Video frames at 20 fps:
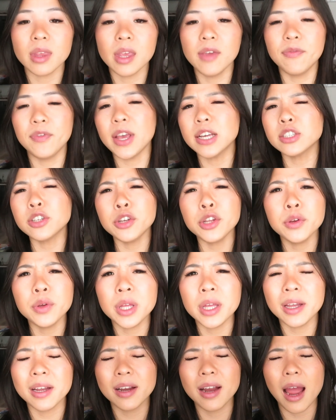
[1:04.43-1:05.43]
If you guys are new
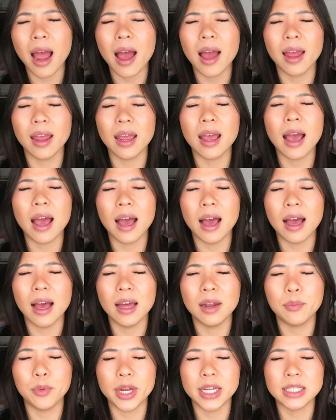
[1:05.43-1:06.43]
here, I
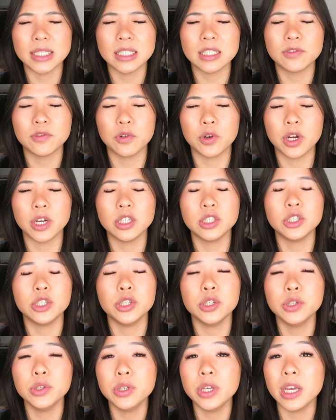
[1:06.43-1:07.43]
had braces for
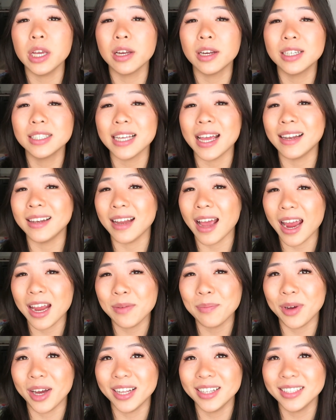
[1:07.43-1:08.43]
two years and
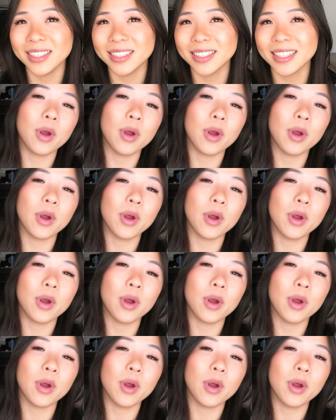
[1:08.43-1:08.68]
nine months.